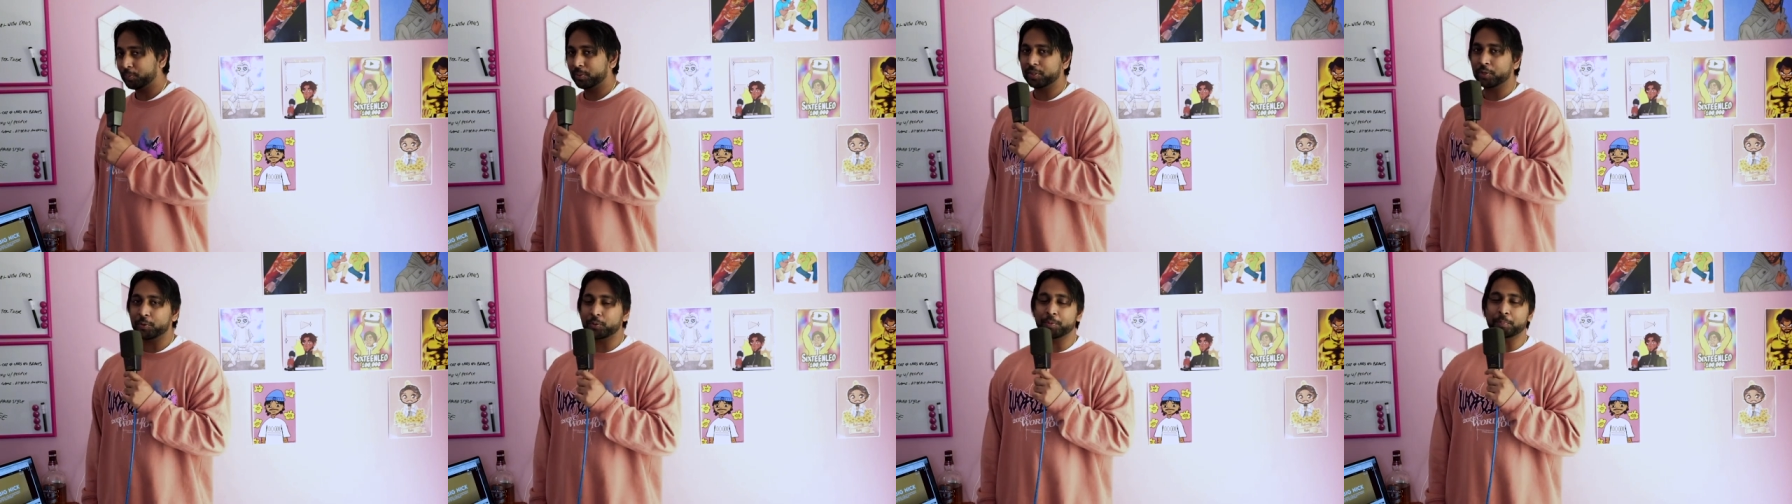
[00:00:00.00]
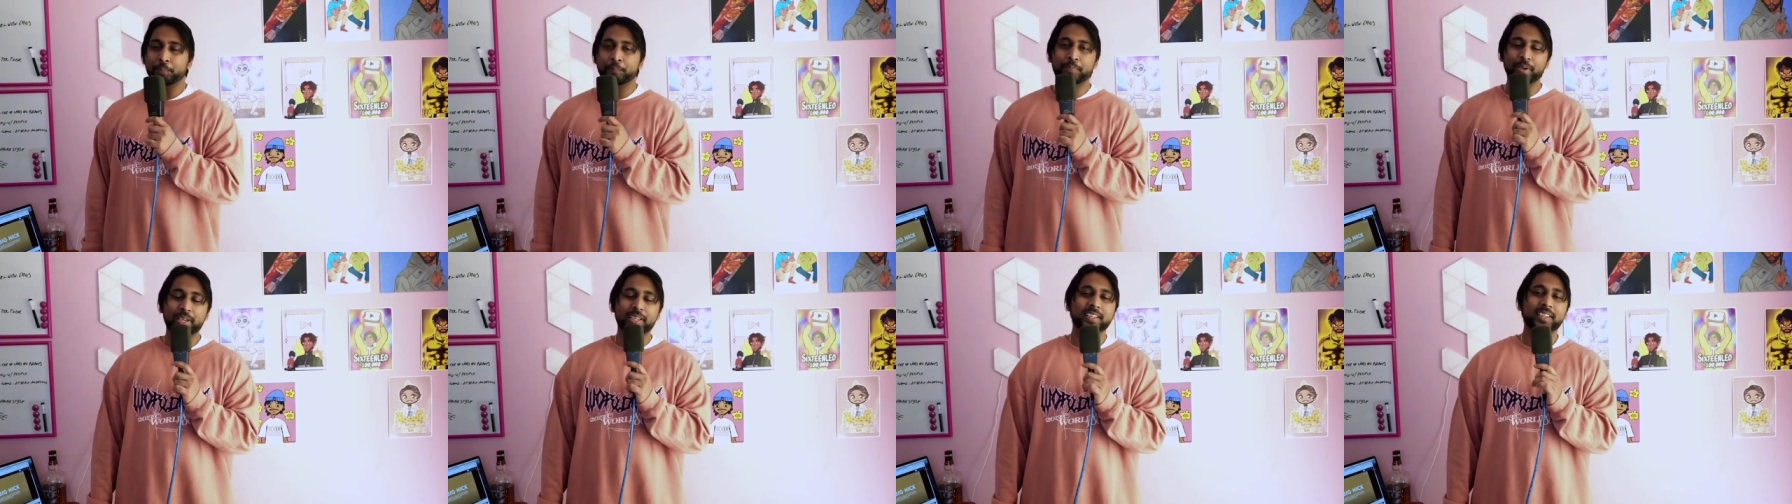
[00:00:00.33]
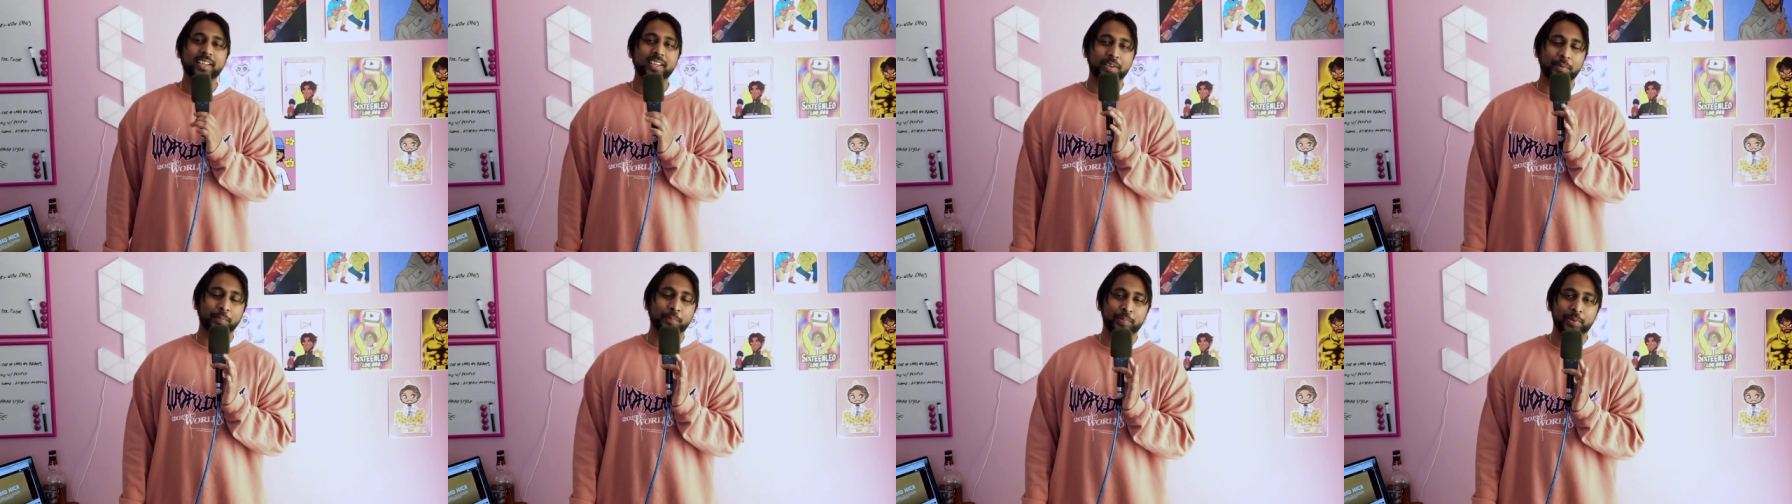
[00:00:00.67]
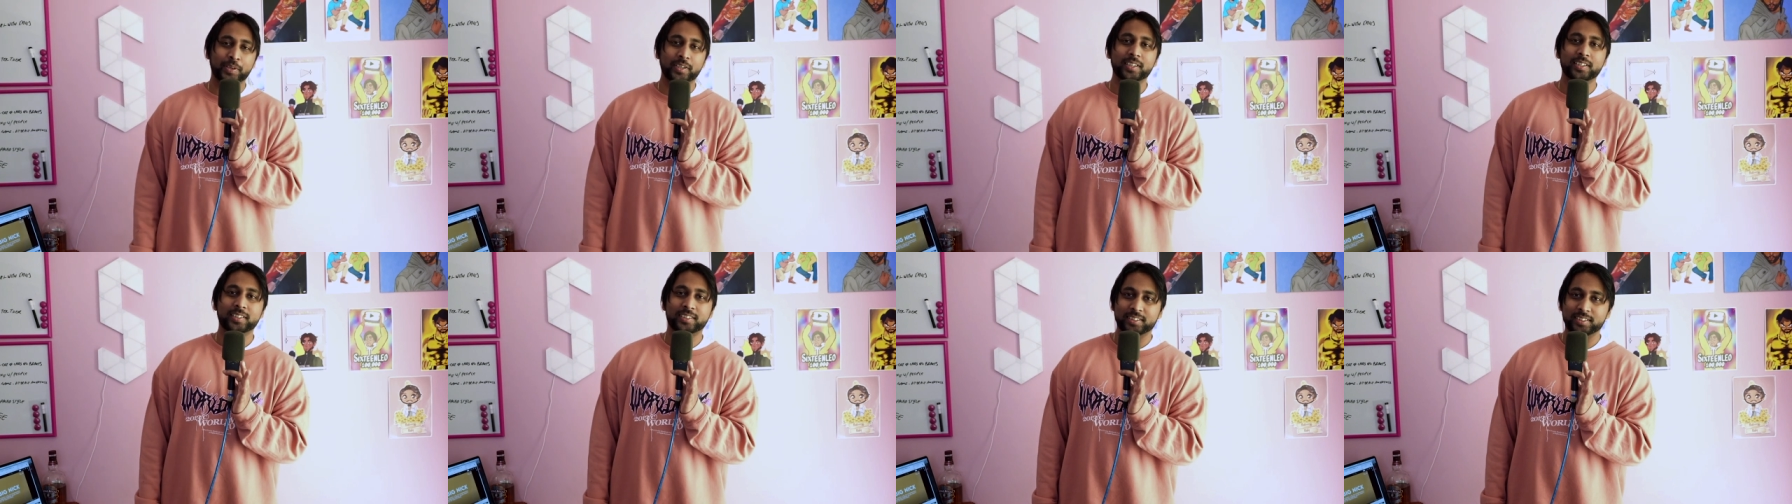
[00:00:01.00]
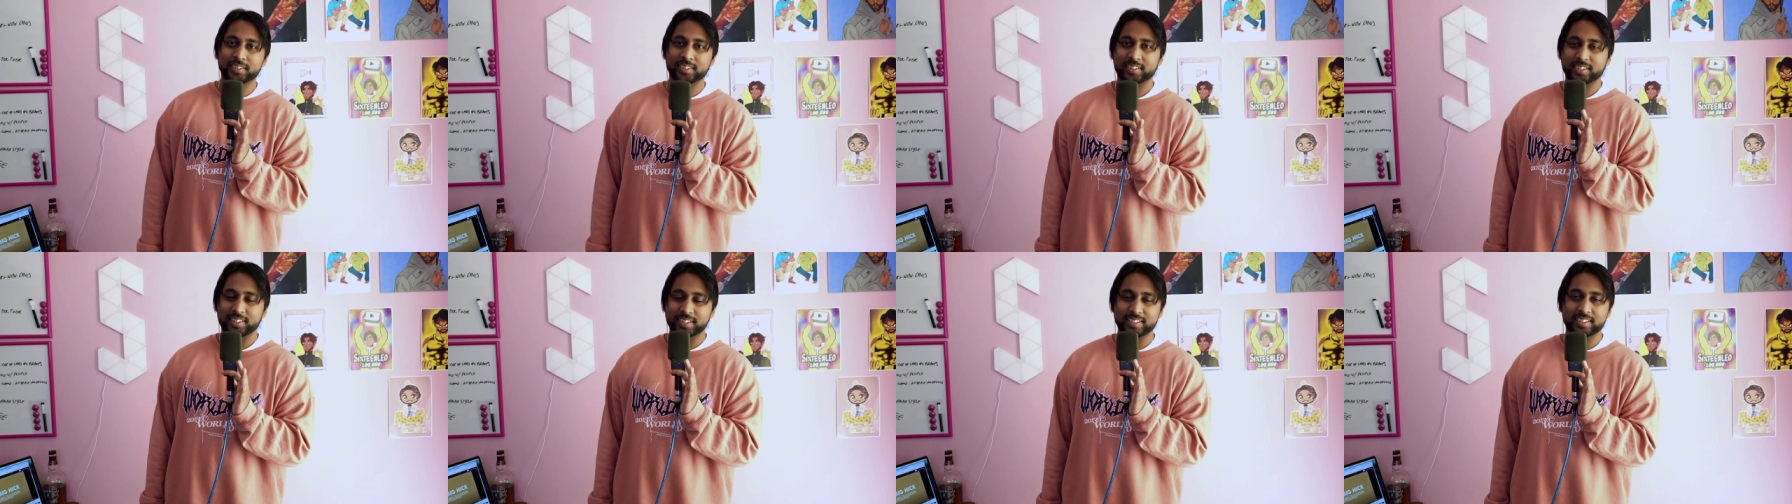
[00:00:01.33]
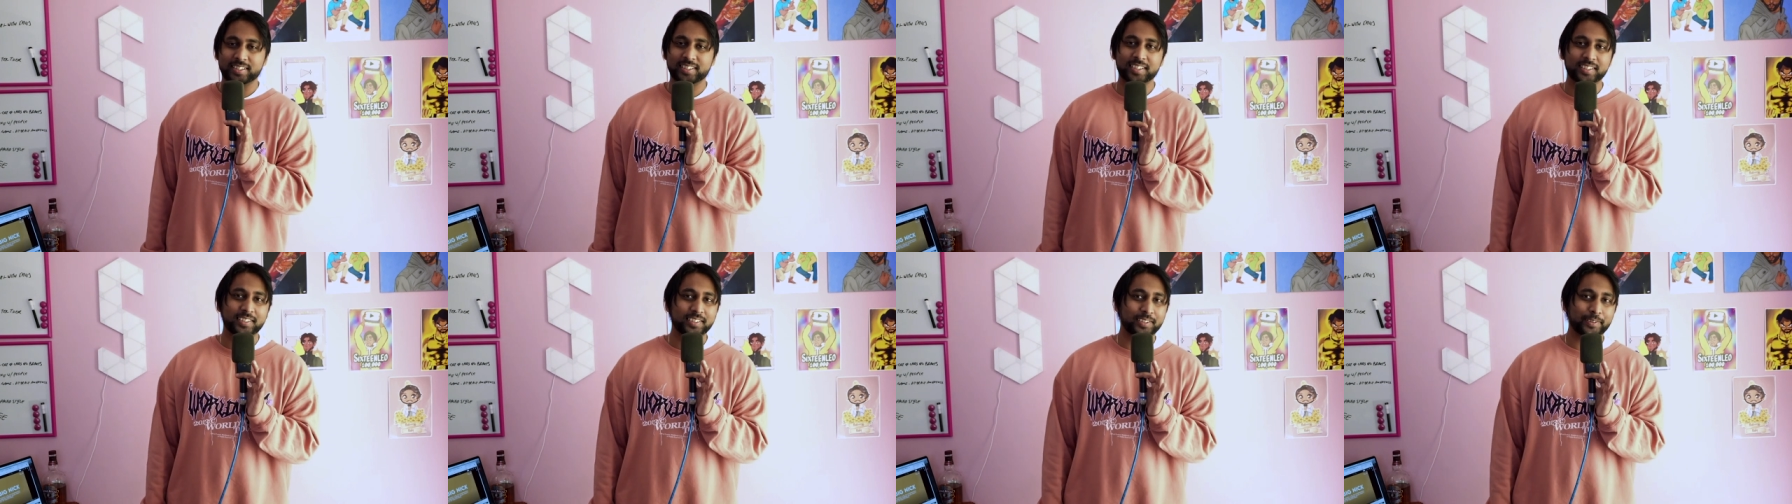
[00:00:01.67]
So the Big Nick burger
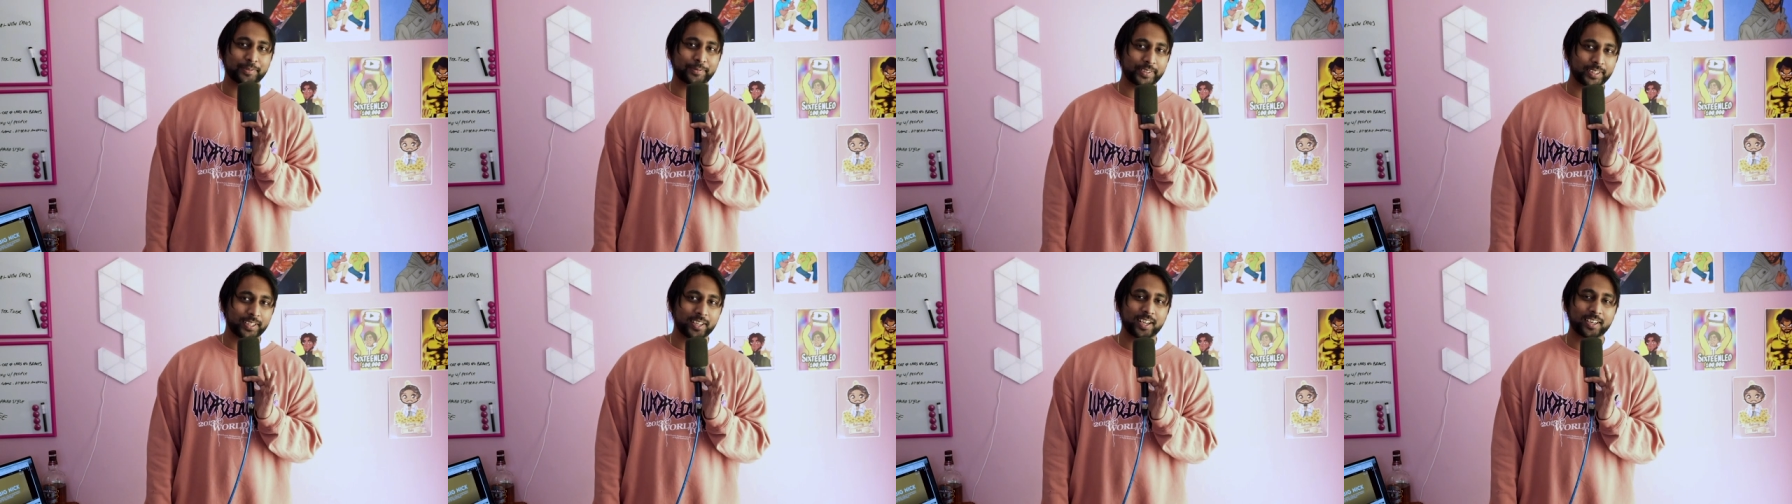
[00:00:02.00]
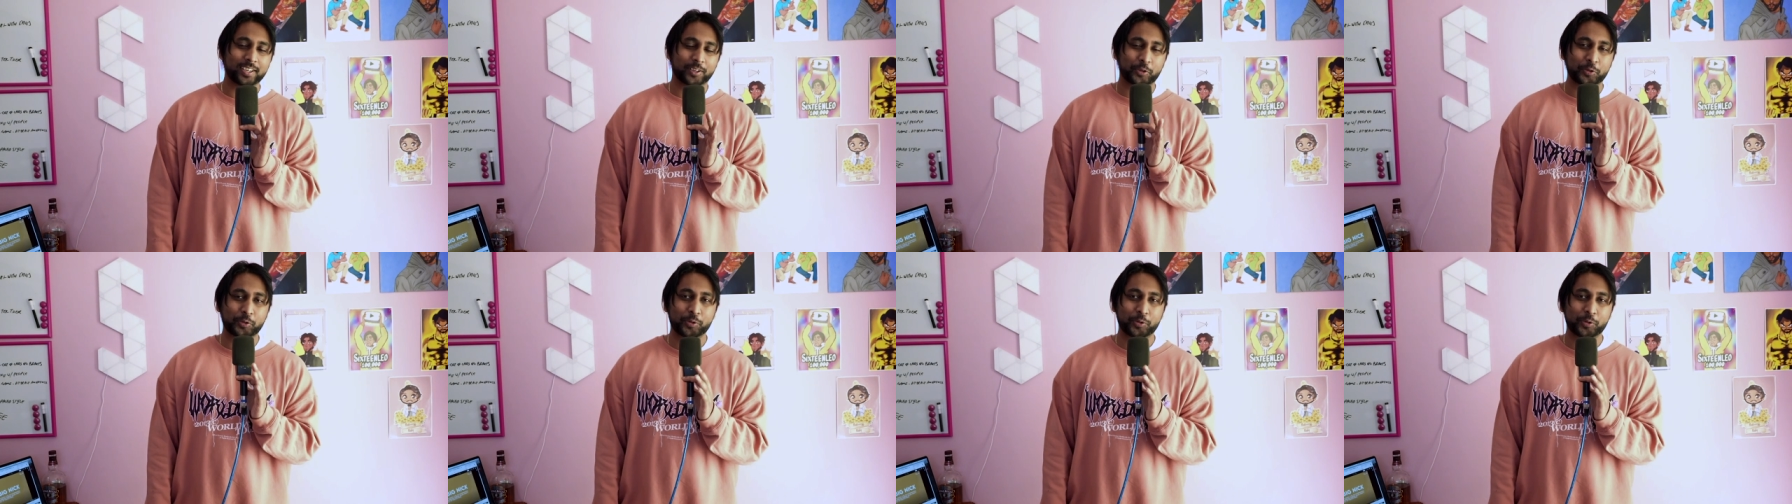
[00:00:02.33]
consists of a lot of